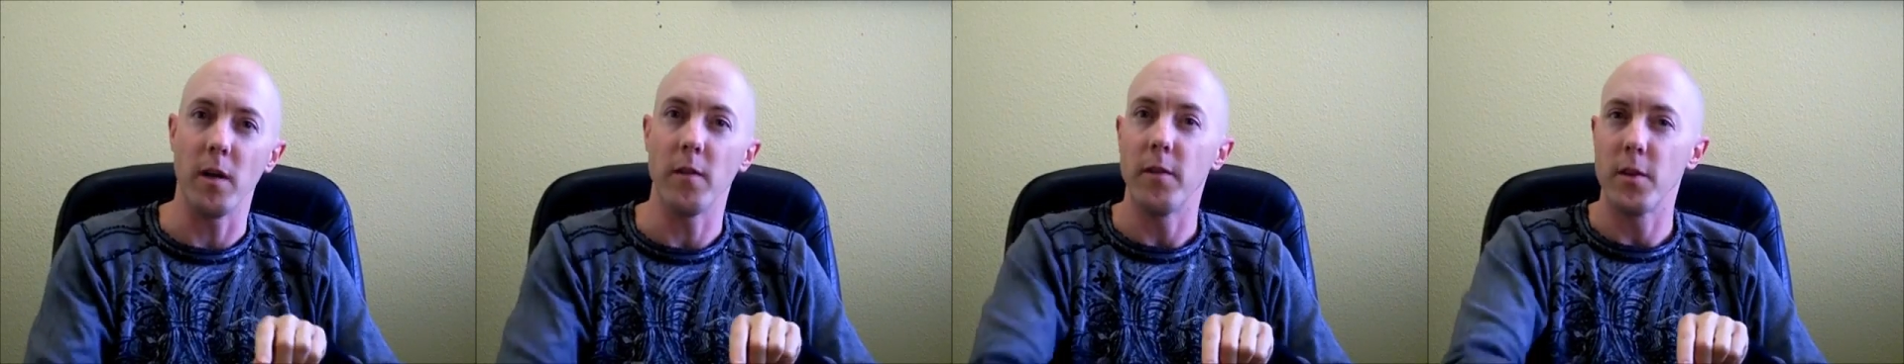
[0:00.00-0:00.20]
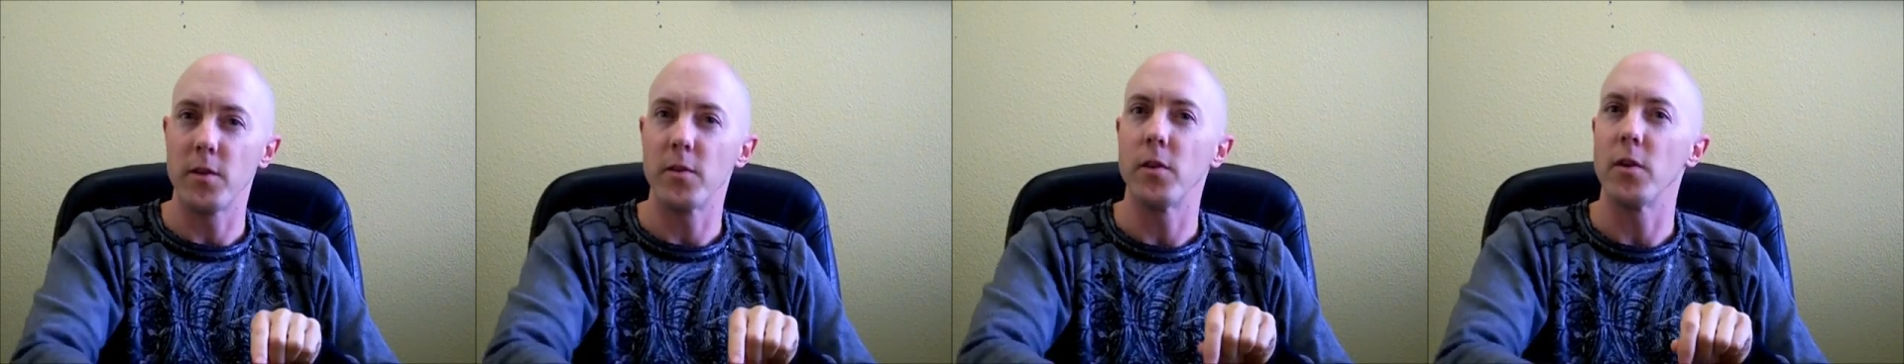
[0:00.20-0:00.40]

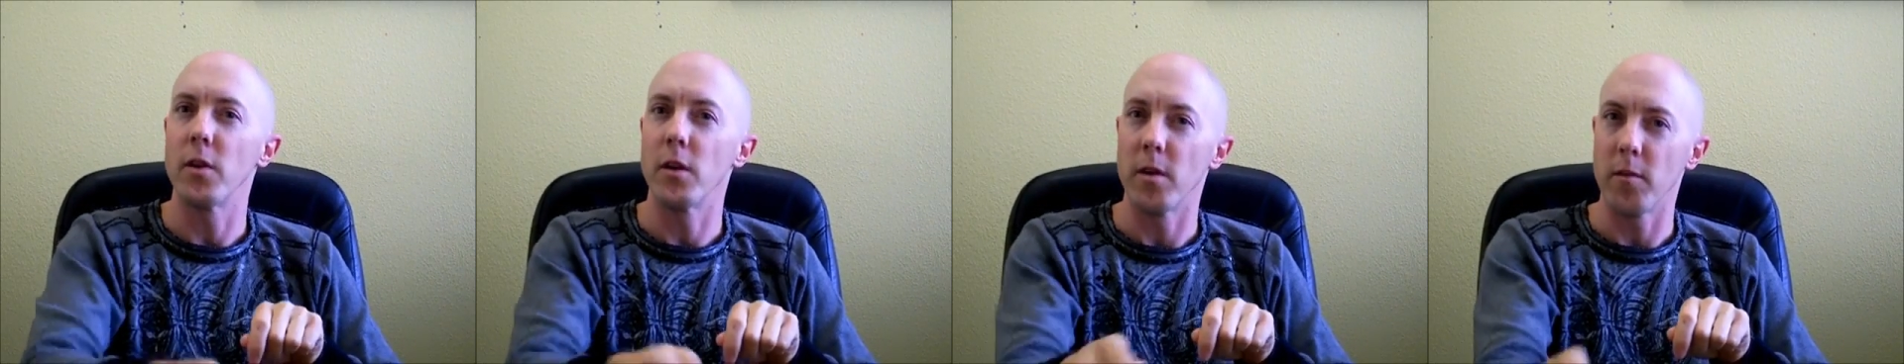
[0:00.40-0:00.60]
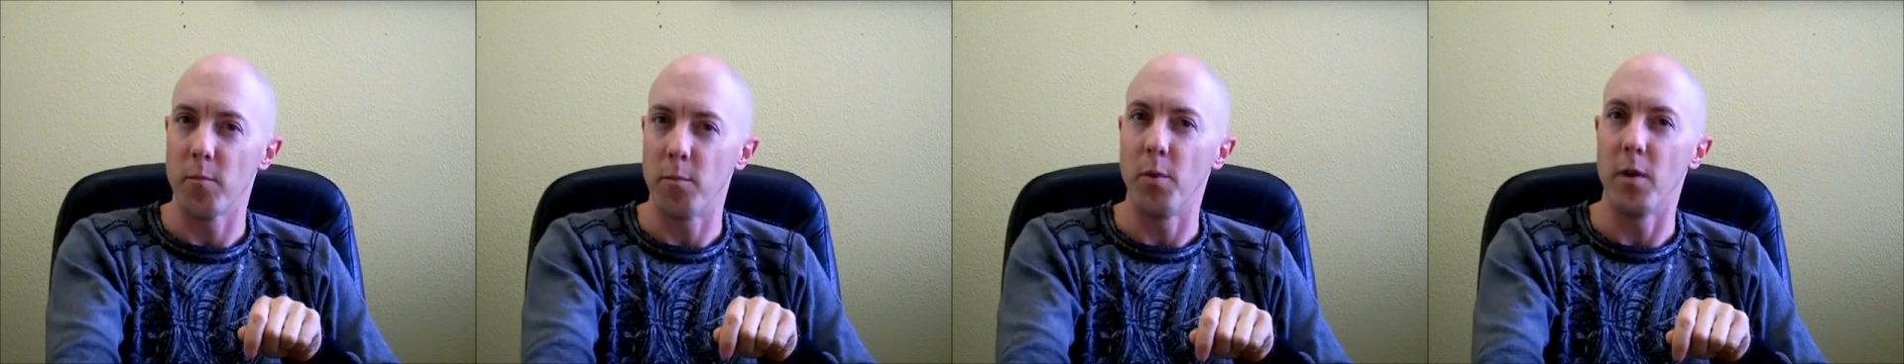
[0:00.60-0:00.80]
eventually you're
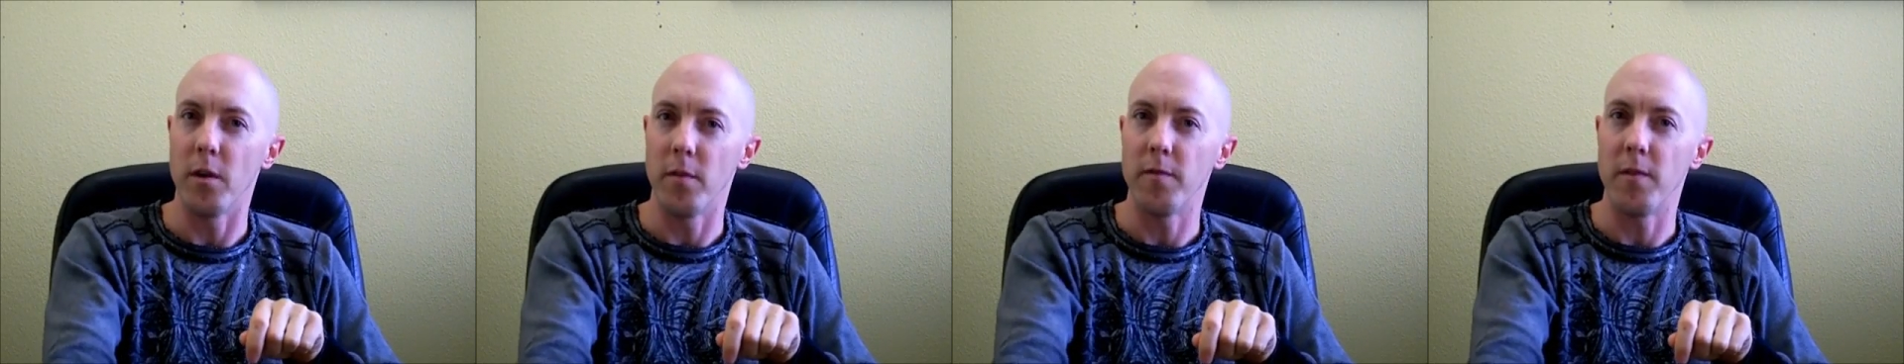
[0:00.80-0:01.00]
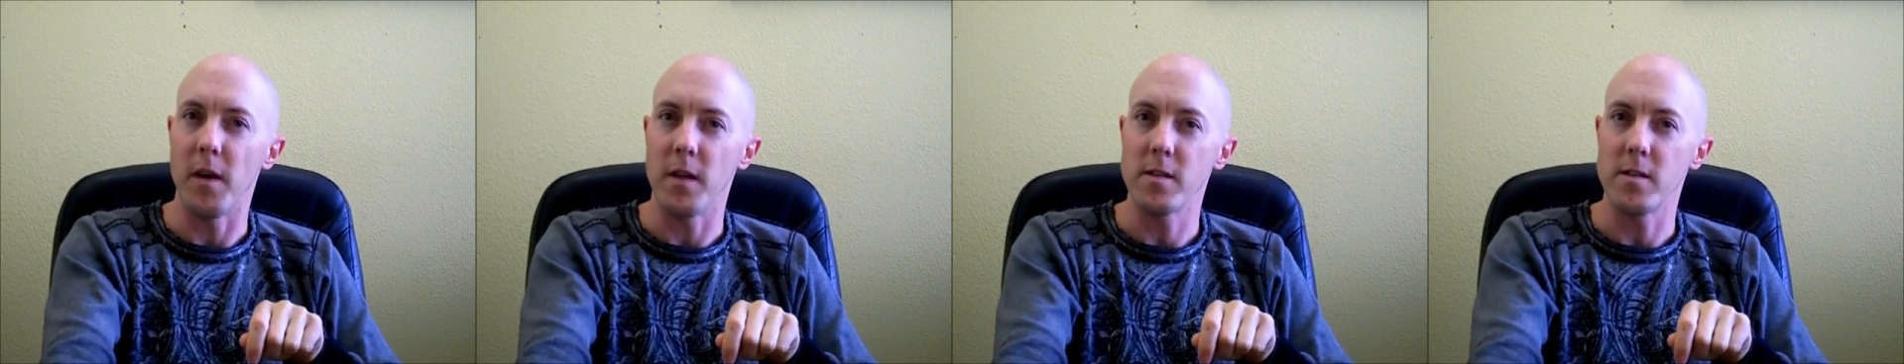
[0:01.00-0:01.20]
going to put it
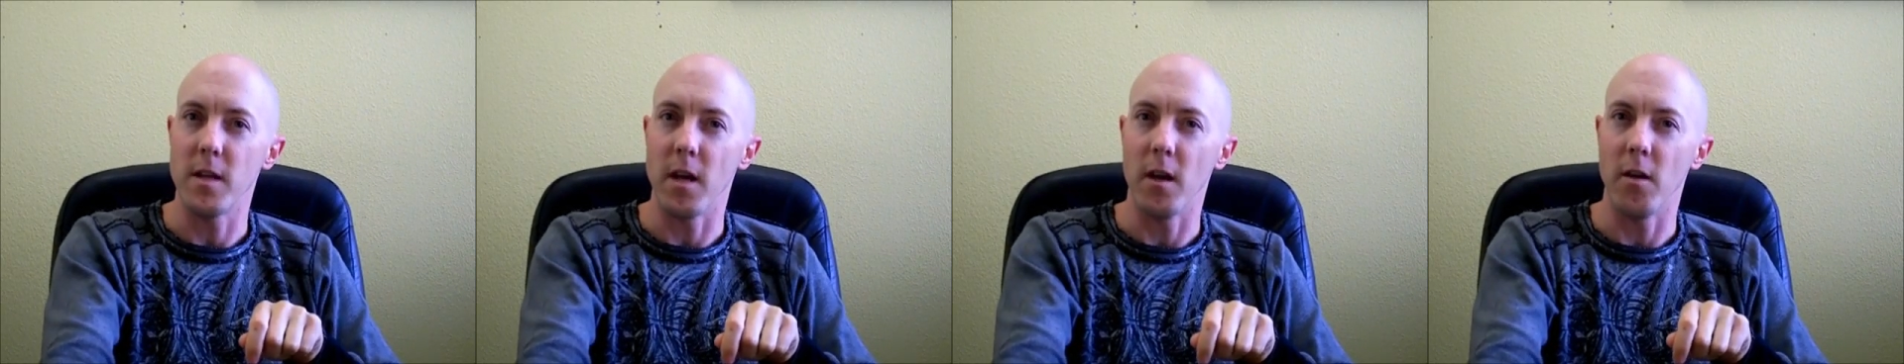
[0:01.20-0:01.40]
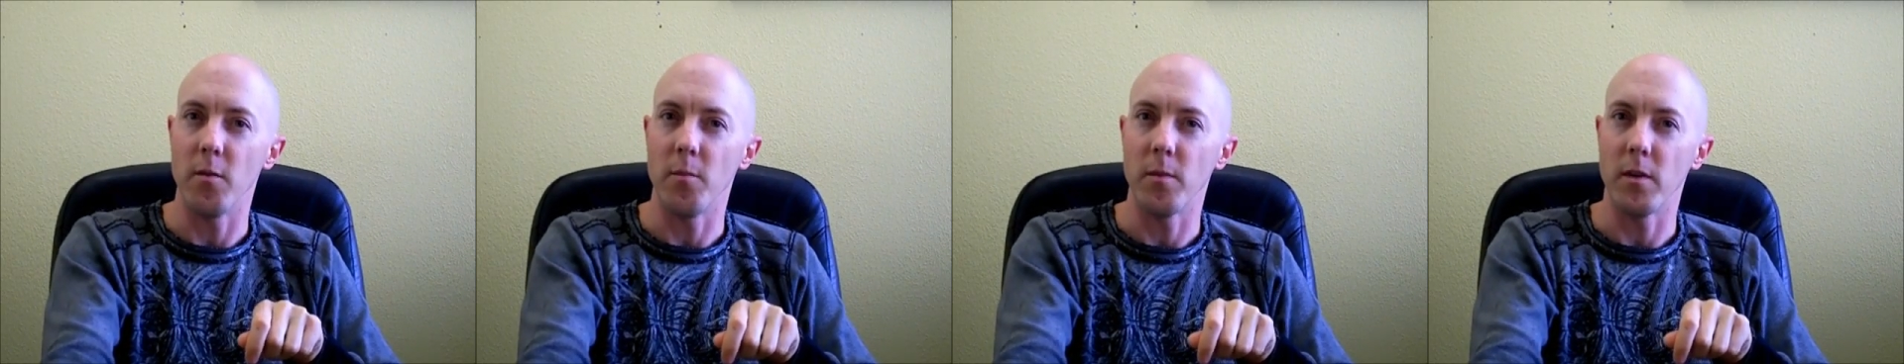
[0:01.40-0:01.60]
face
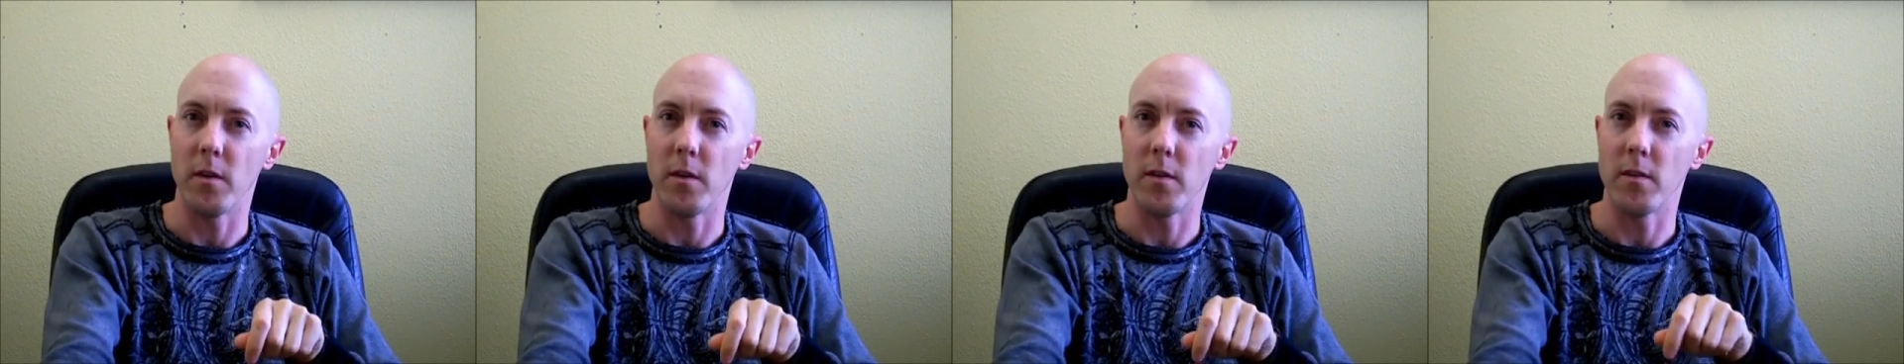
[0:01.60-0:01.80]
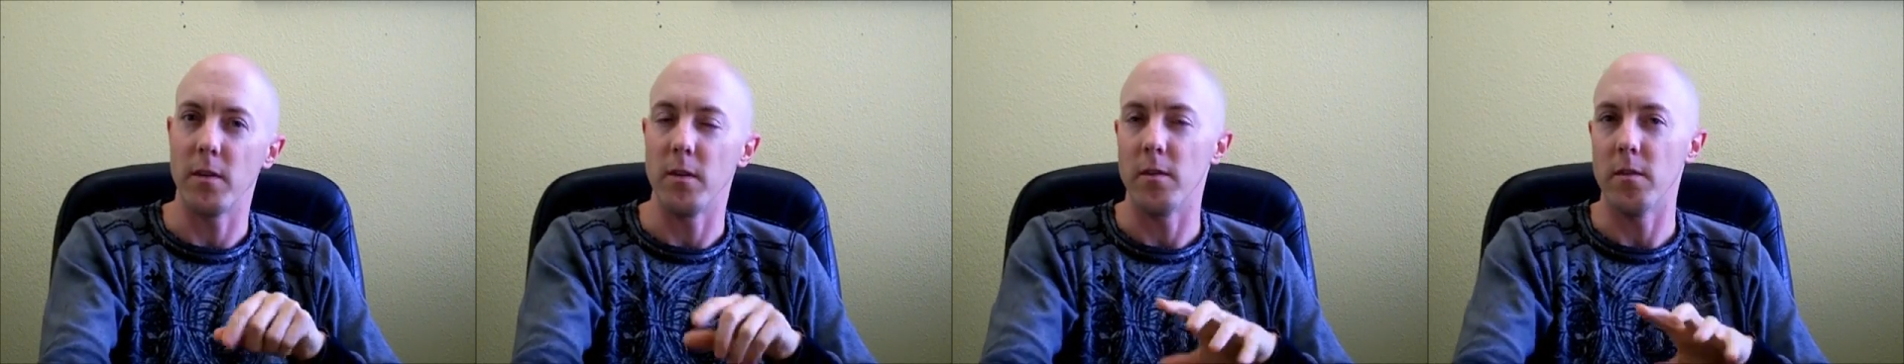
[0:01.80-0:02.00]
down
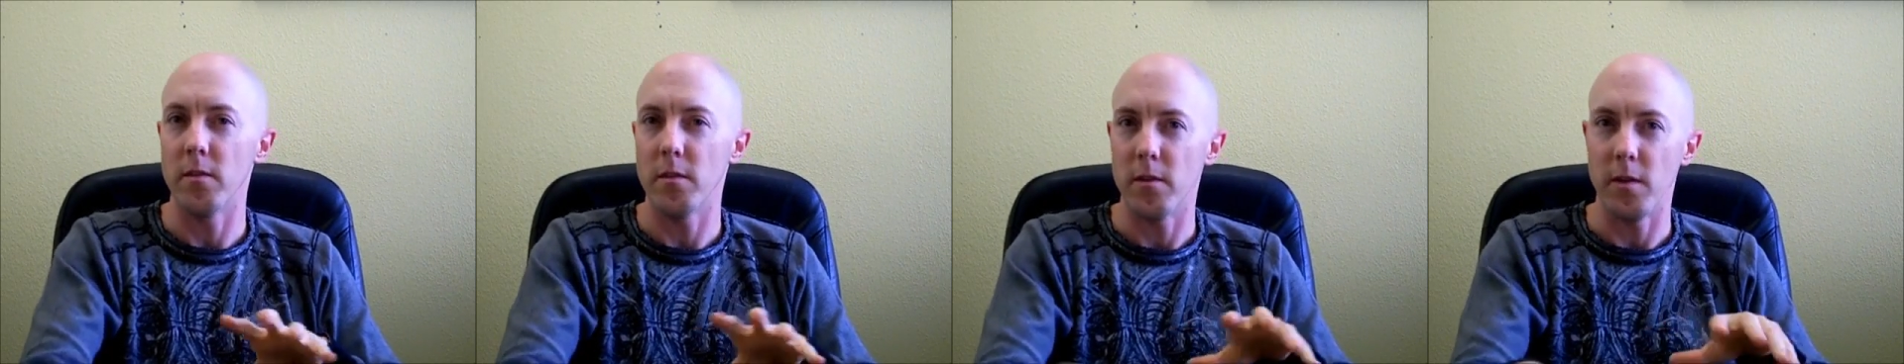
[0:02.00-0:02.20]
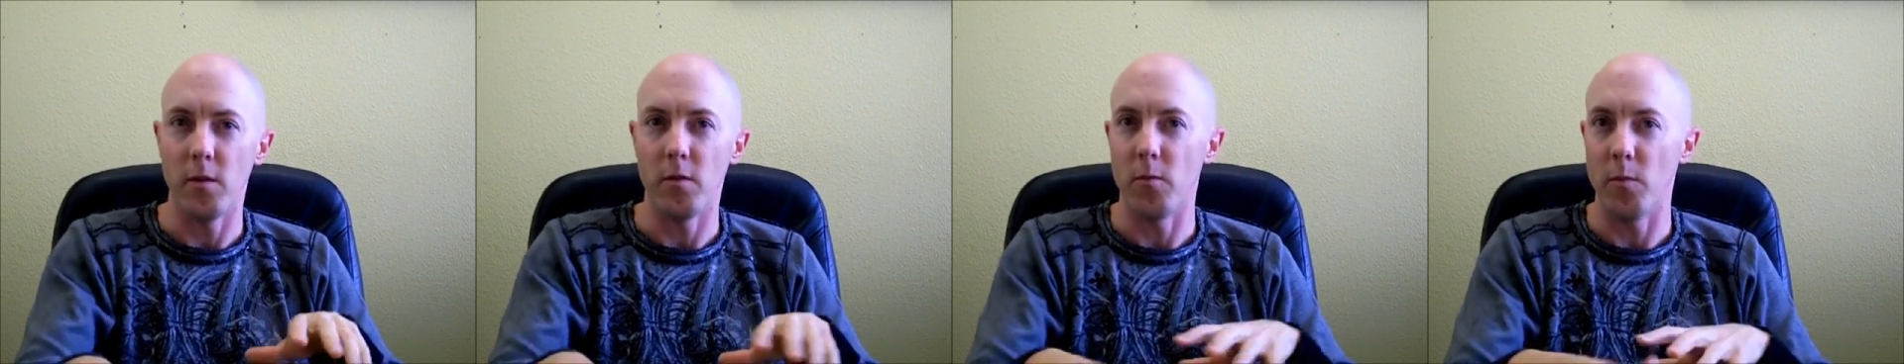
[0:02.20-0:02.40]
because you
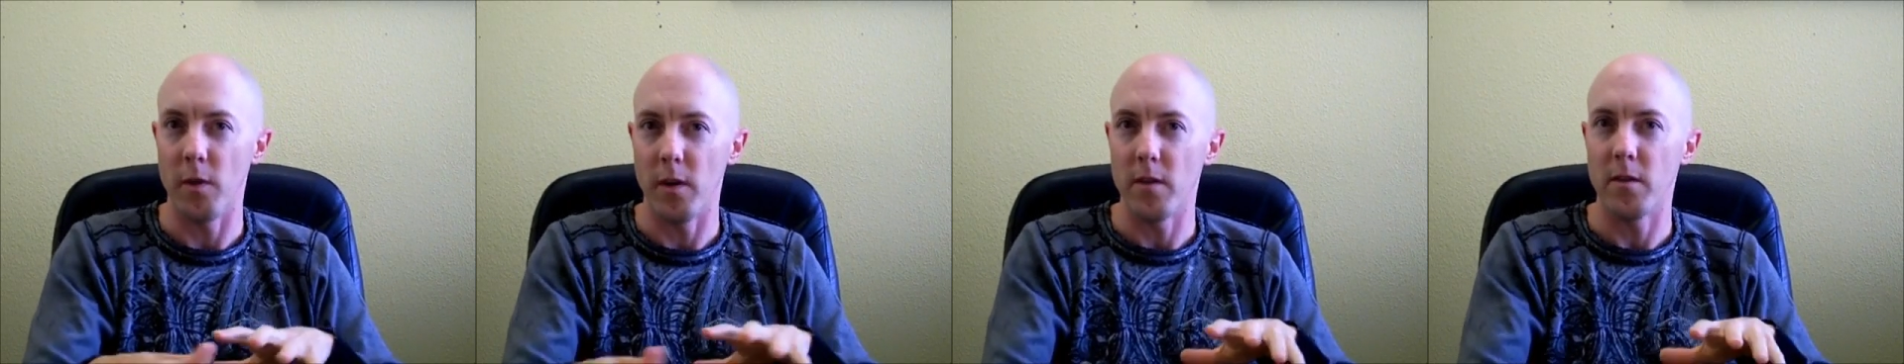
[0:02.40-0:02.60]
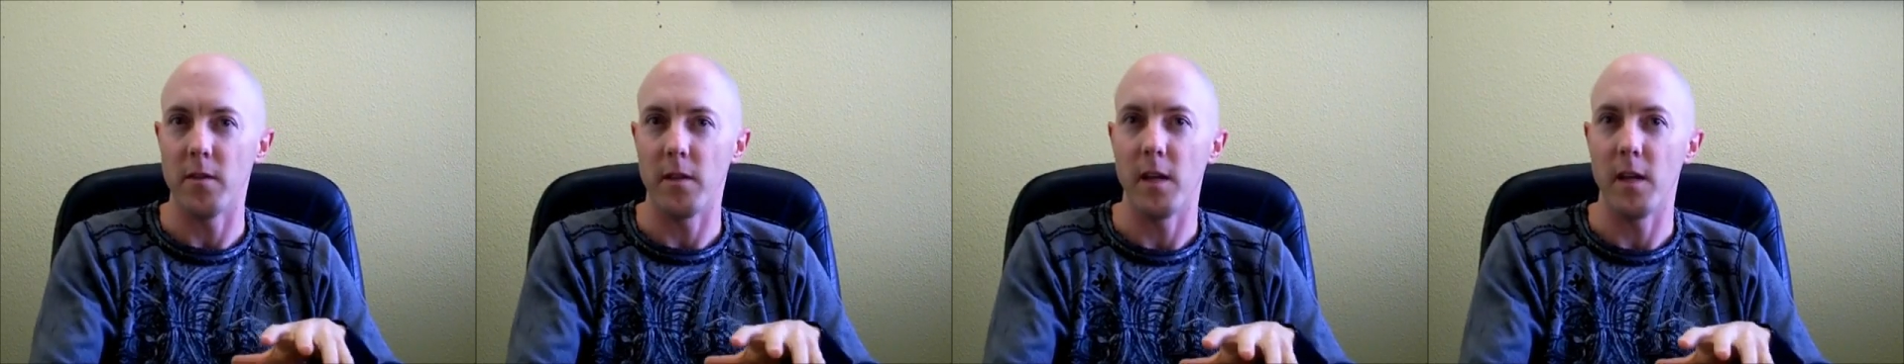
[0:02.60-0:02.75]
don't want it